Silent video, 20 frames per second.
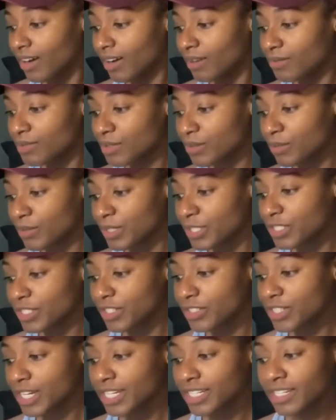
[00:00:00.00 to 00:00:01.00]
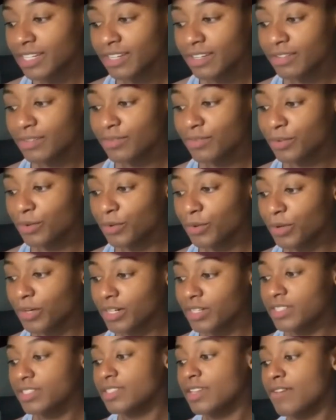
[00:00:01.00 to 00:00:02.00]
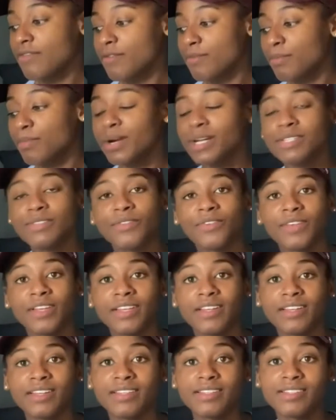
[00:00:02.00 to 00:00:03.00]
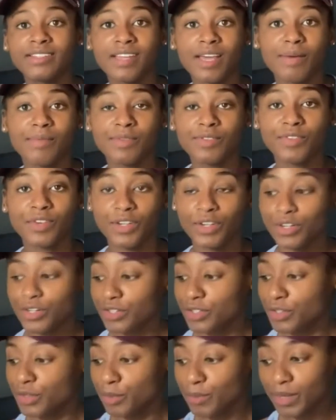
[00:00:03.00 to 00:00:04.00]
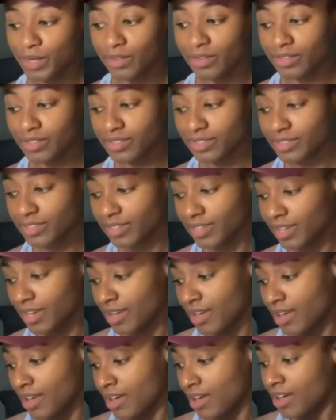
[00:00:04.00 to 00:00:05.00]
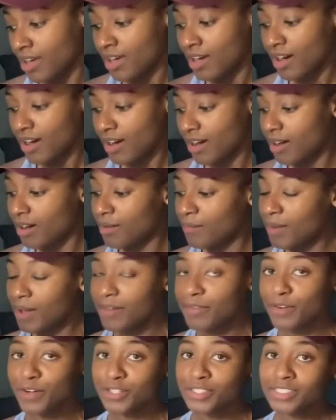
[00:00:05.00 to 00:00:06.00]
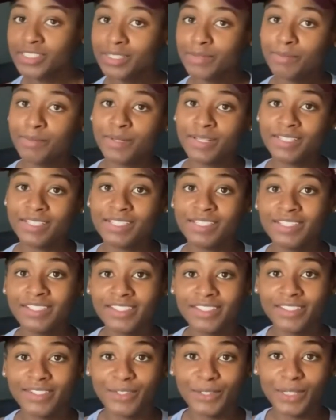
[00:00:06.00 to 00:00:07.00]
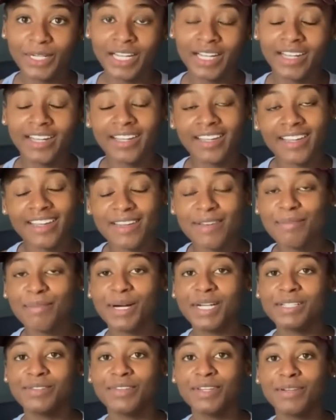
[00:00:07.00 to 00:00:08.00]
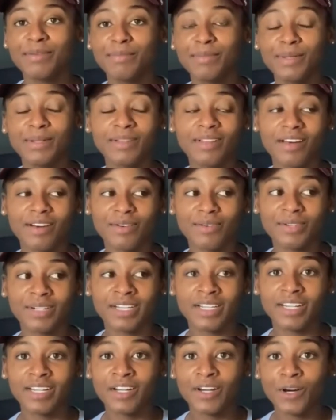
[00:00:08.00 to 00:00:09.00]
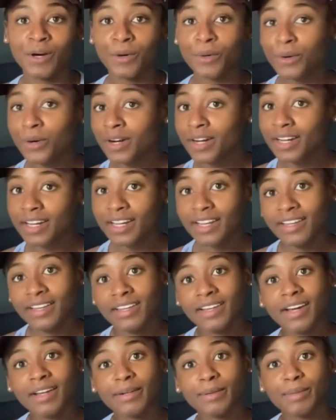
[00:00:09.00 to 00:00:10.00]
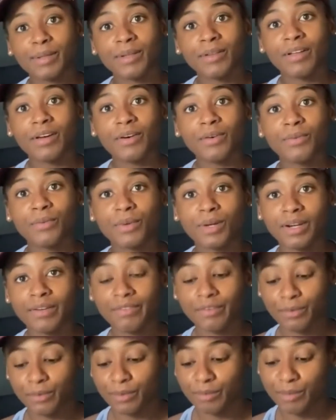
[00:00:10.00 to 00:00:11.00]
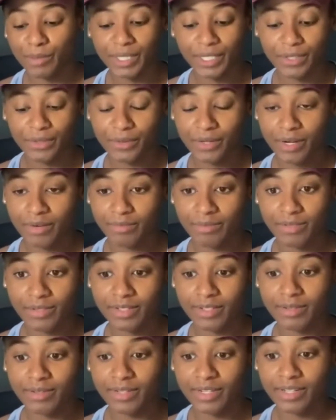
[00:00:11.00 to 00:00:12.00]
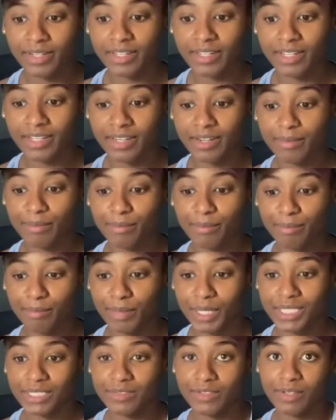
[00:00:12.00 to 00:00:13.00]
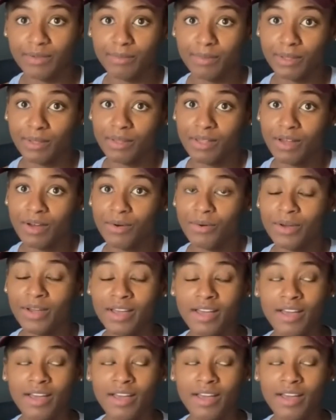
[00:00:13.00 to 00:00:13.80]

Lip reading: some research I did for 7 breastfeeding tips for new mothers. My first tip is to get a breastfeeding pillow, or any kind of pillow, whatever will bring you comfort. Get a breastfeeding pillow,